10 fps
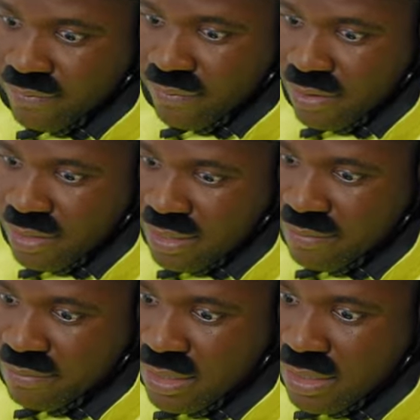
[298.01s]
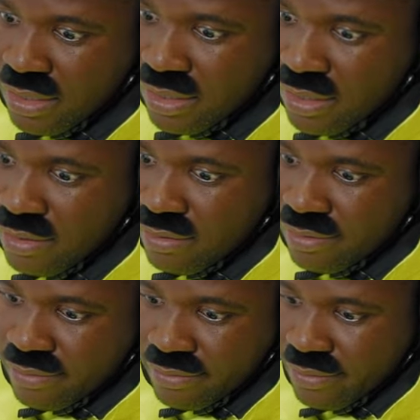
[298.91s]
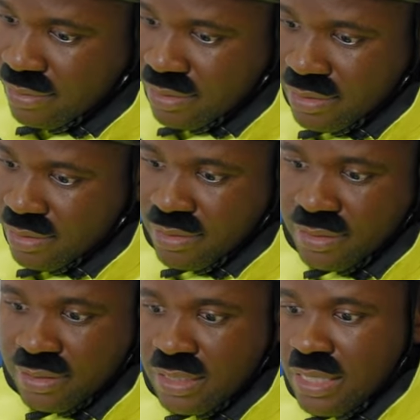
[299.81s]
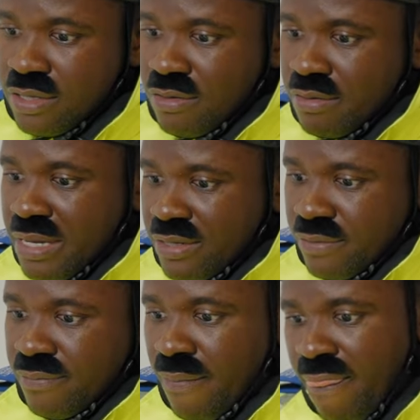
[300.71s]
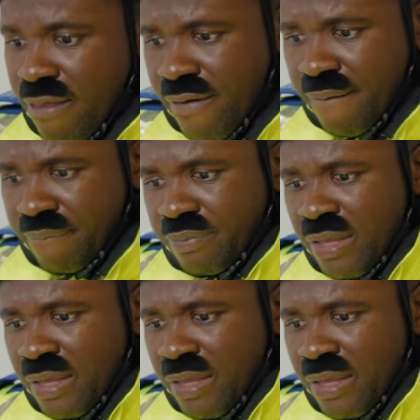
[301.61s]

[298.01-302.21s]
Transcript: Flying them by cargo. Can you imagine? All right.